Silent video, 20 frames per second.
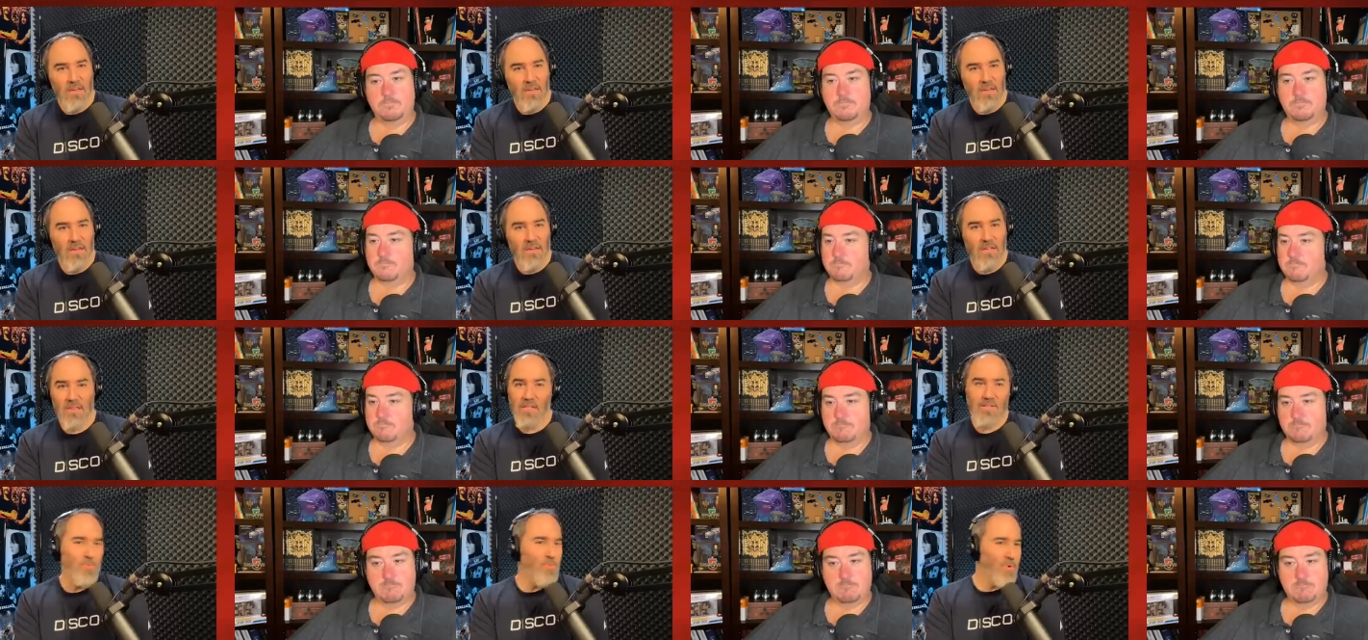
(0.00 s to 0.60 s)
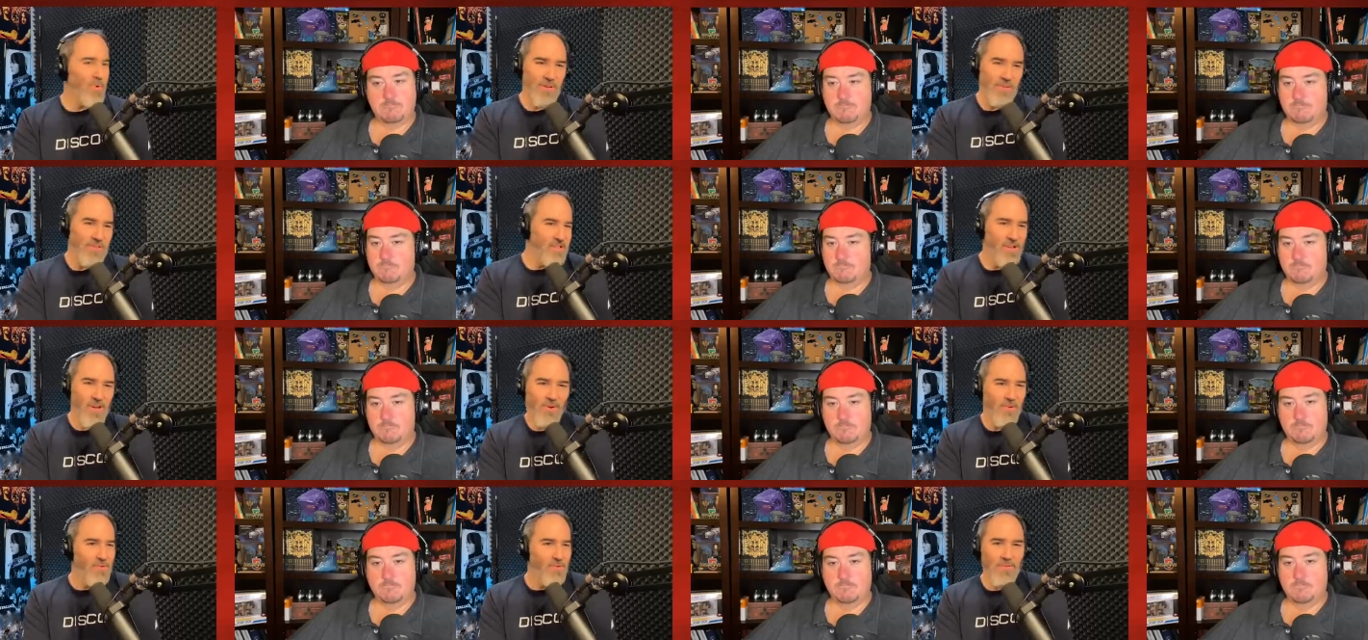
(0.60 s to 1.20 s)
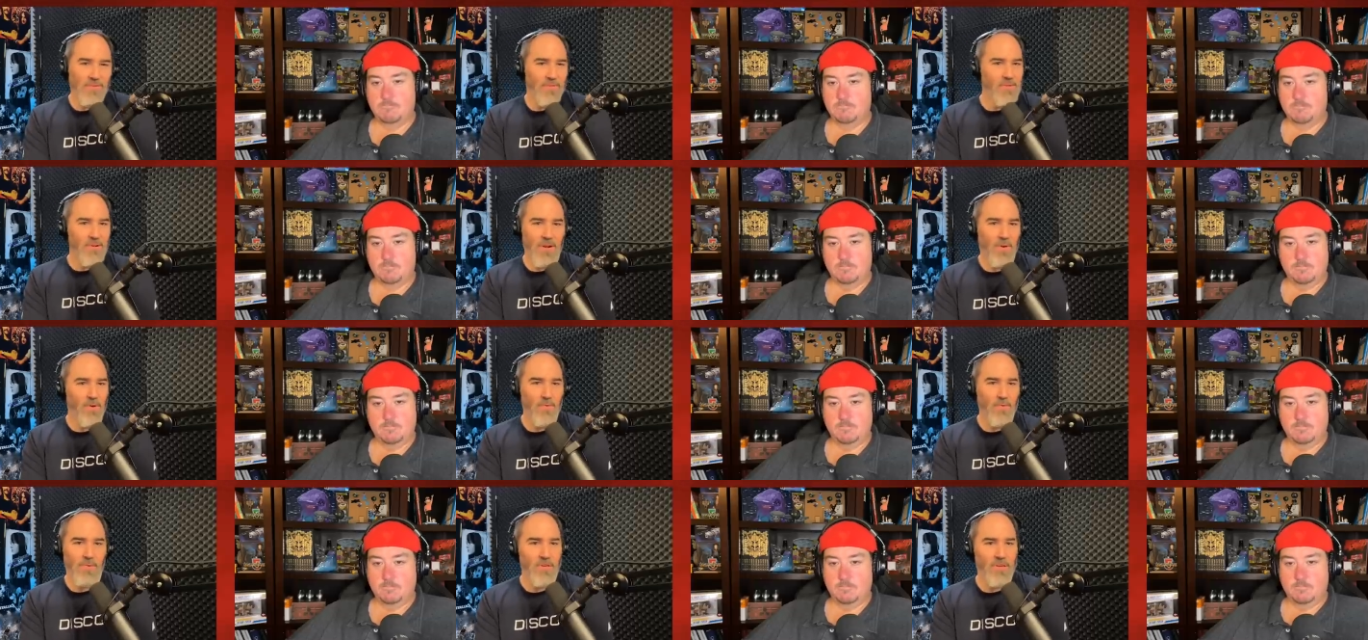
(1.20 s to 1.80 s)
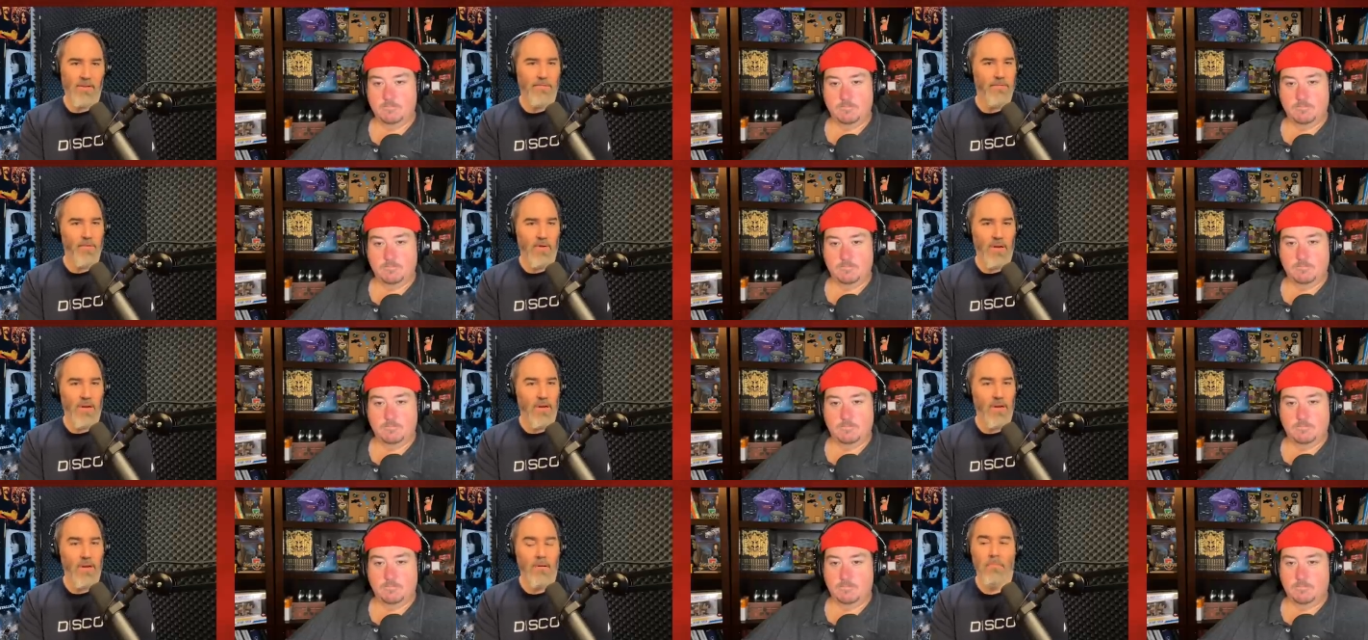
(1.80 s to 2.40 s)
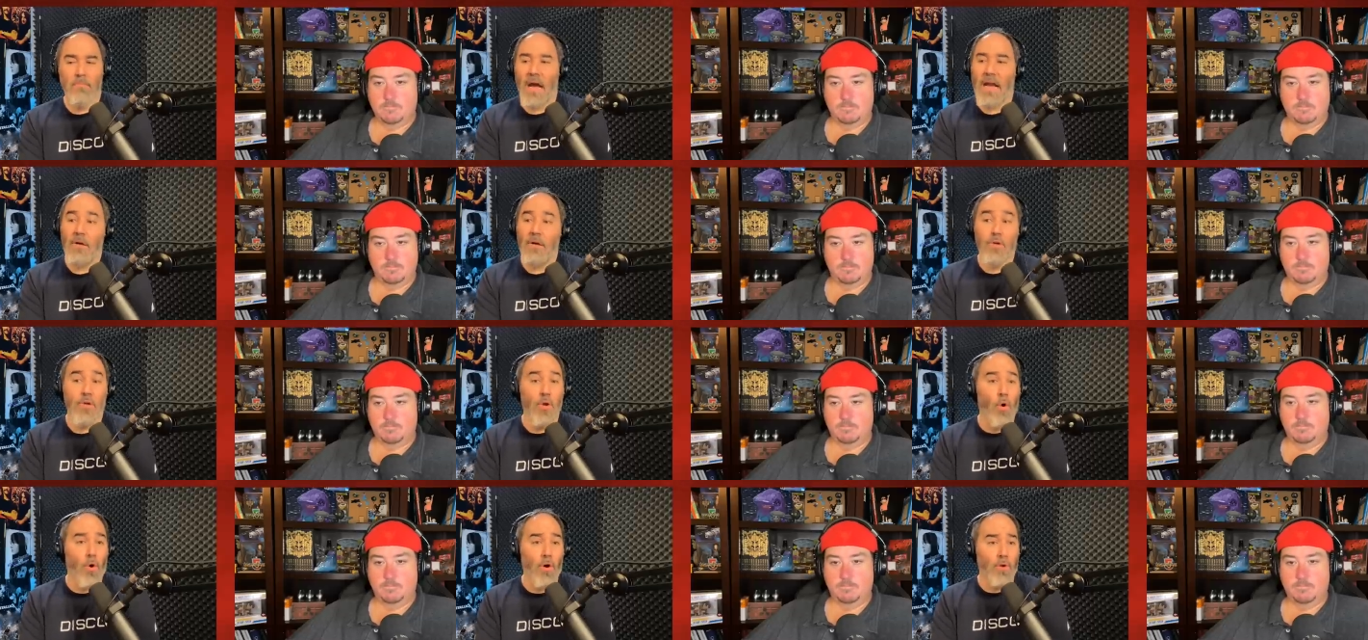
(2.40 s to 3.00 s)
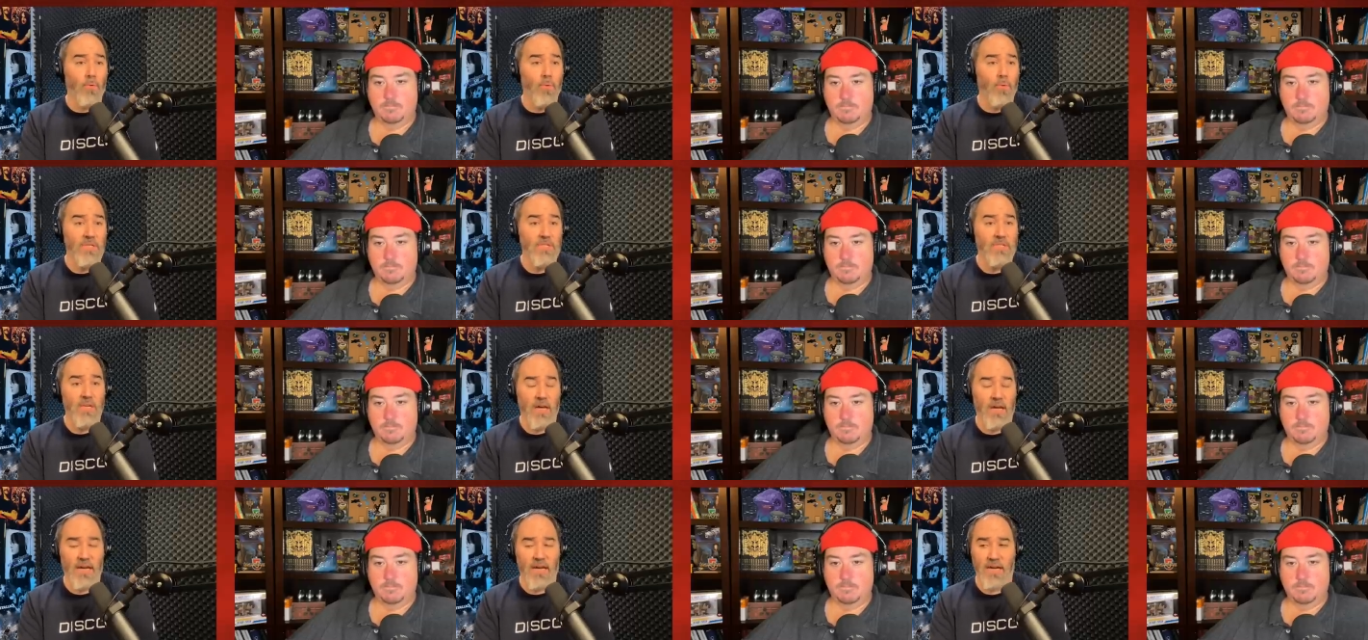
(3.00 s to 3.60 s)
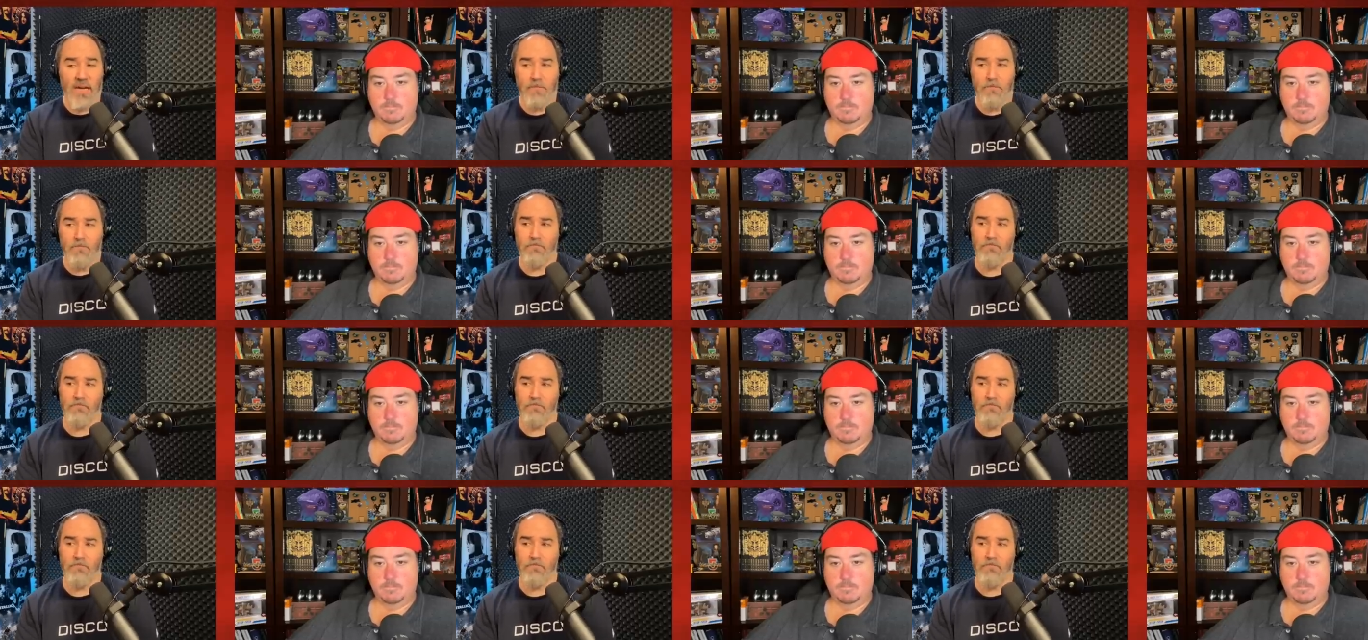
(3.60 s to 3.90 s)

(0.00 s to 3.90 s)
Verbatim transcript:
Speaker 1: And this one is no, no different. Michael mm-hmm. York was, uh,